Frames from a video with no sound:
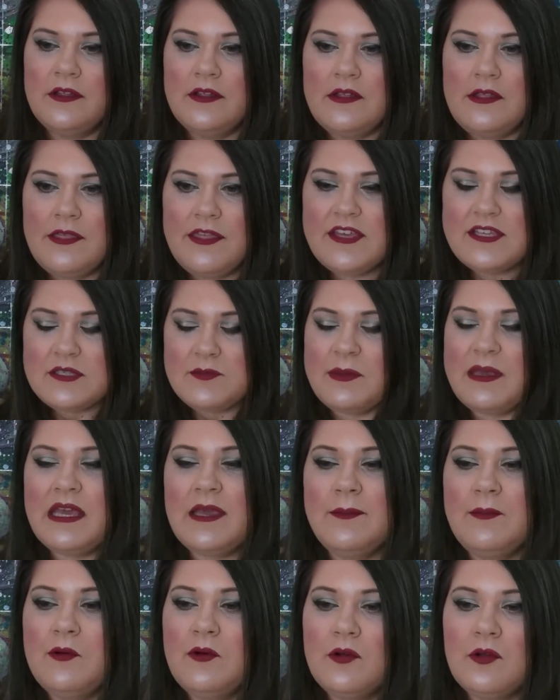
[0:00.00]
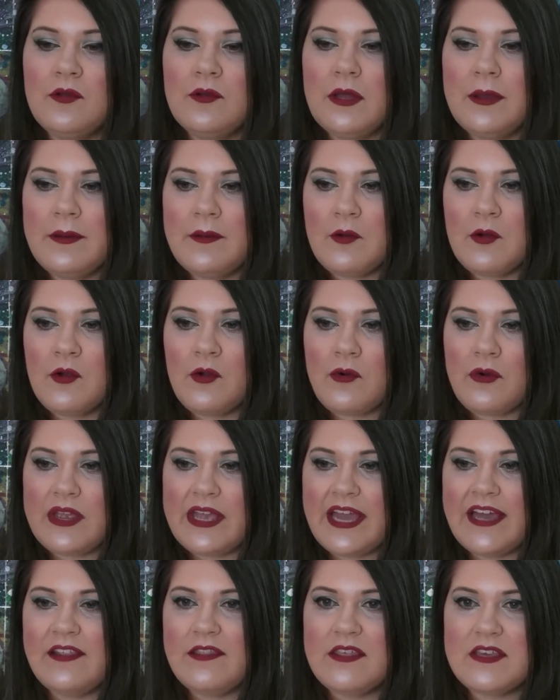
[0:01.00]
These people
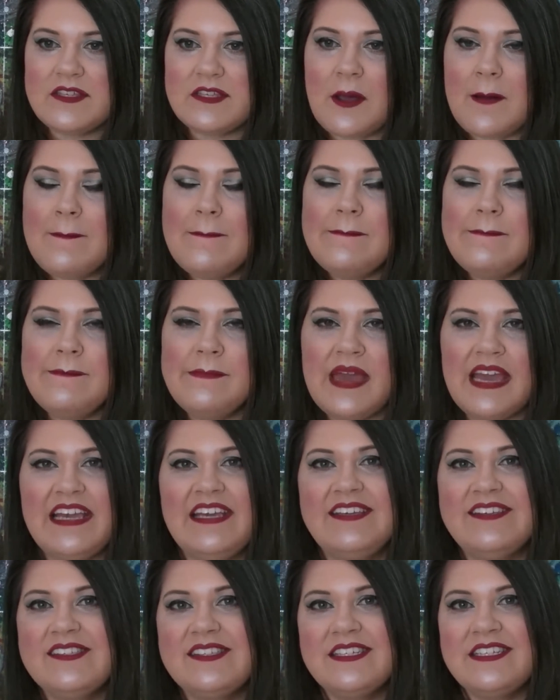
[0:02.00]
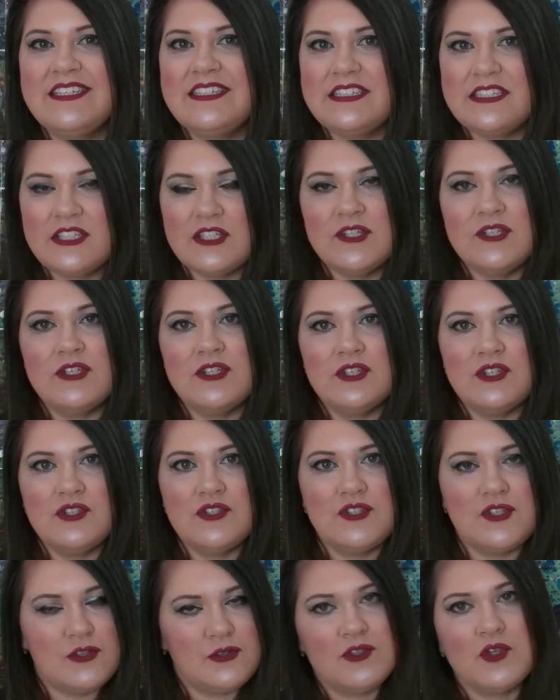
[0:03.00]
create these amazing
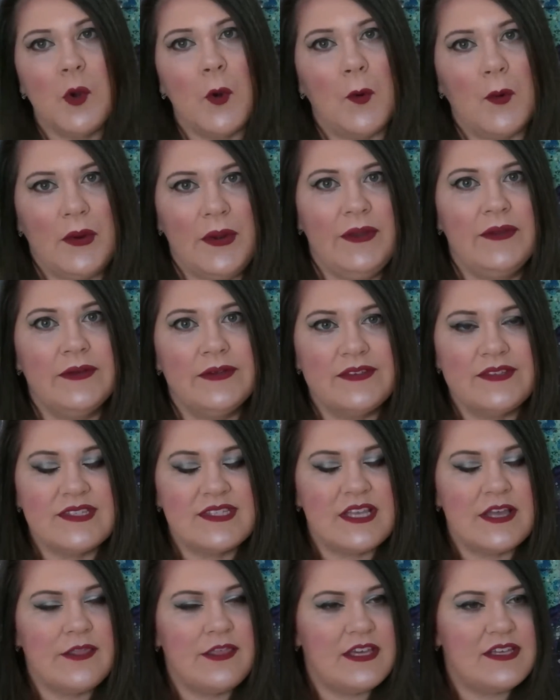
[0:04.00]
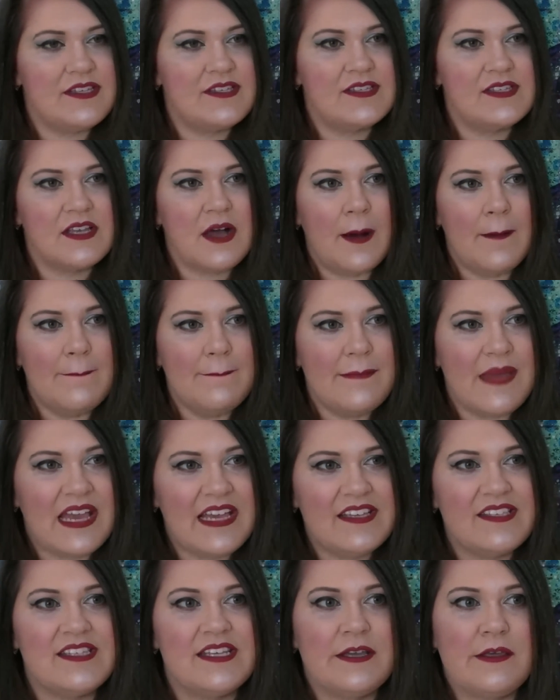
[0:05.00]
tutorials, these
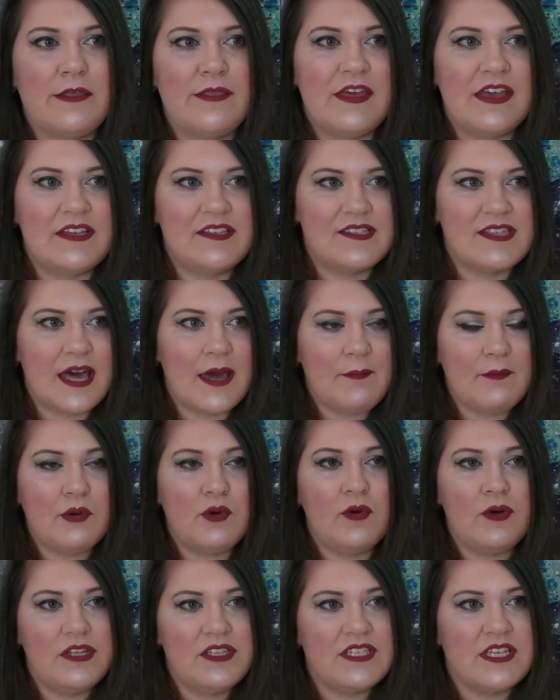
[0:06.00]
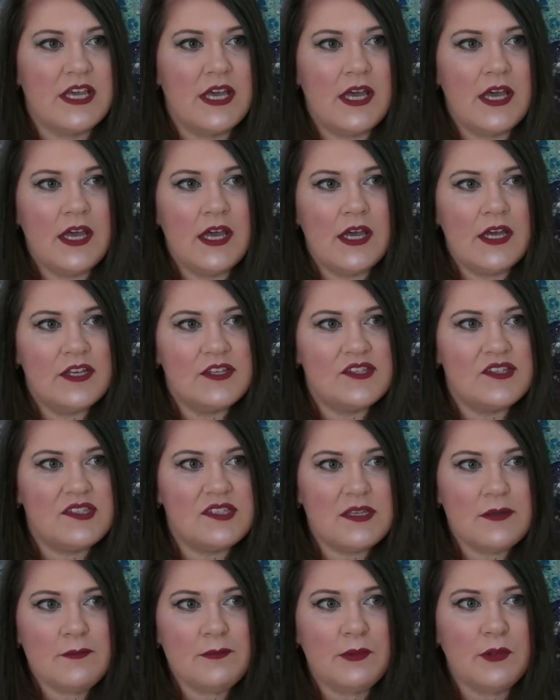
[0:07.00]
amazing things that put
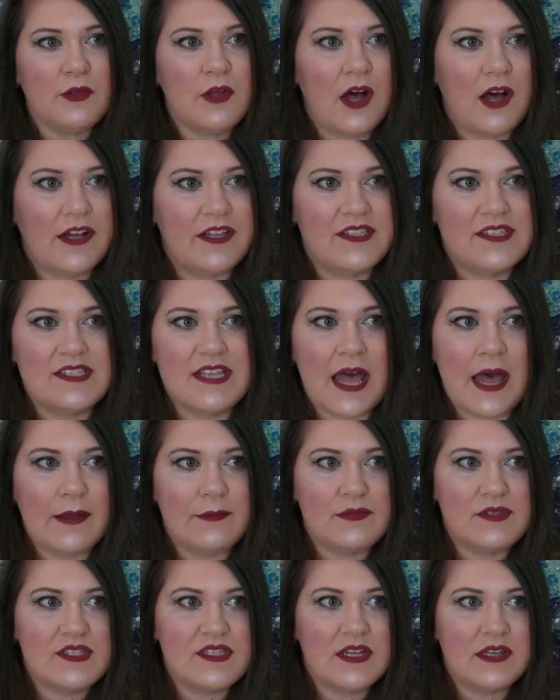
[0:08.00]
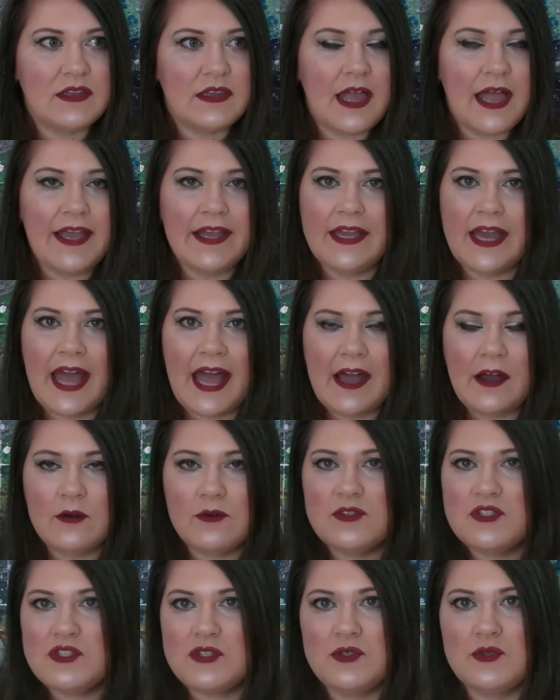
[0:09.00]
simple concepts like how
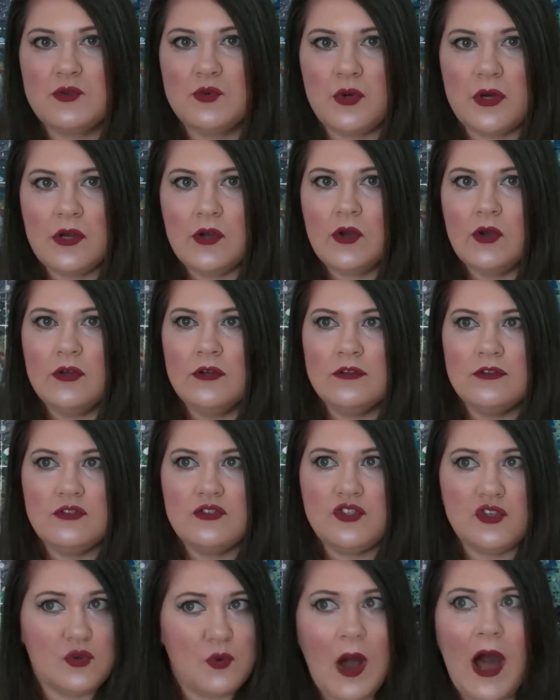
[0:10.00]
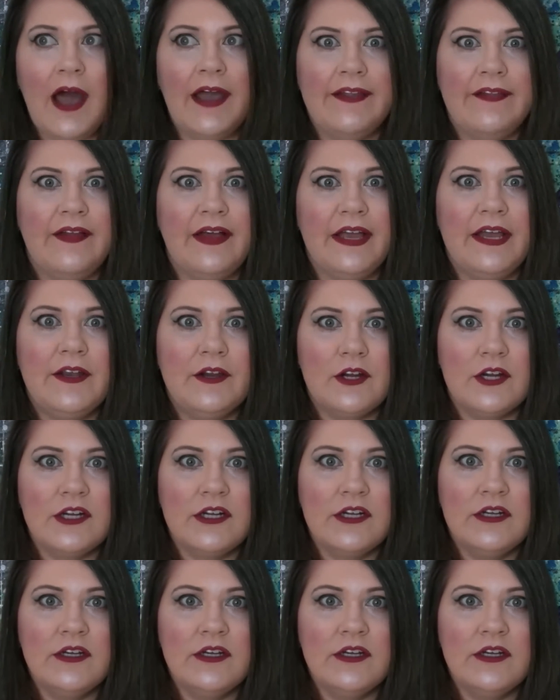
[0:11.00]
to do eyeliner.